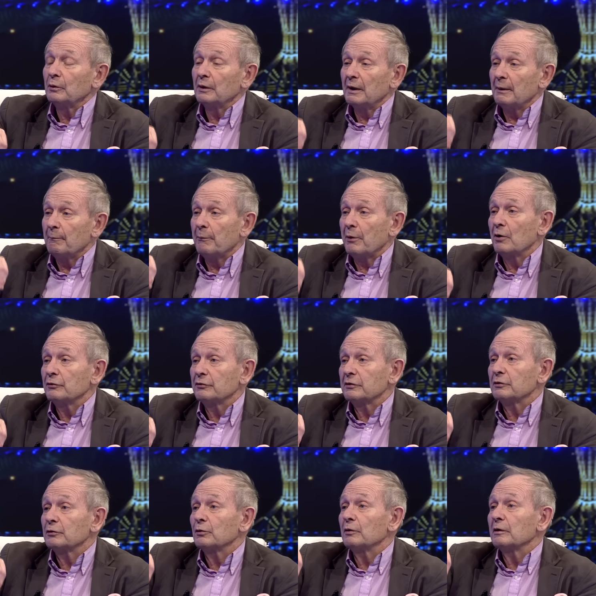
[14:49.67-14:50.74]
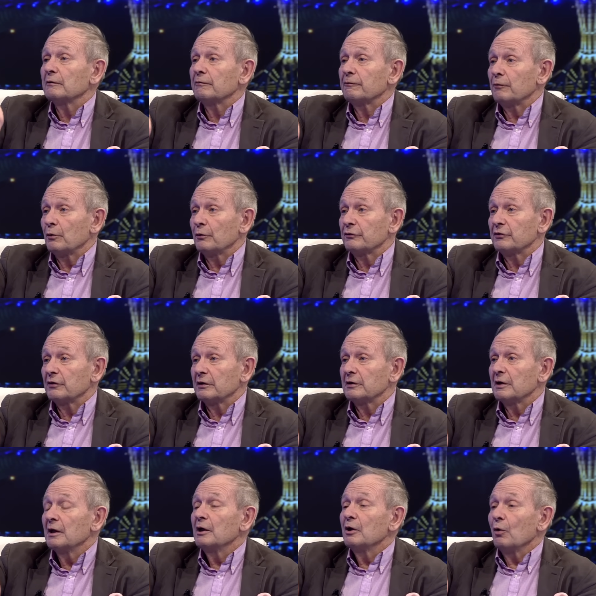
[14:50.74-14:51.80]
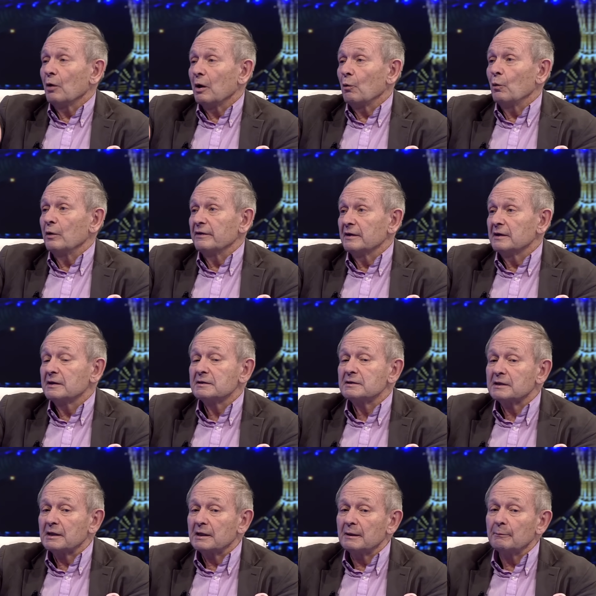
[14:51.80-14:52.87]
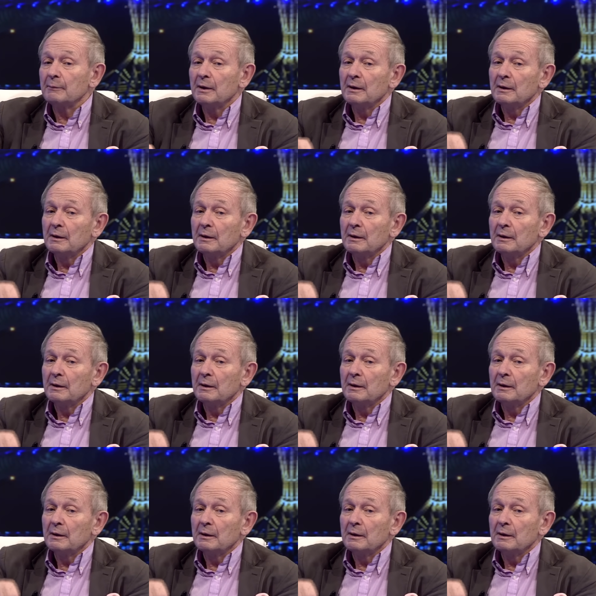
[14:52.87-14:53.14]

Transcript: impose it or enforce it within his team,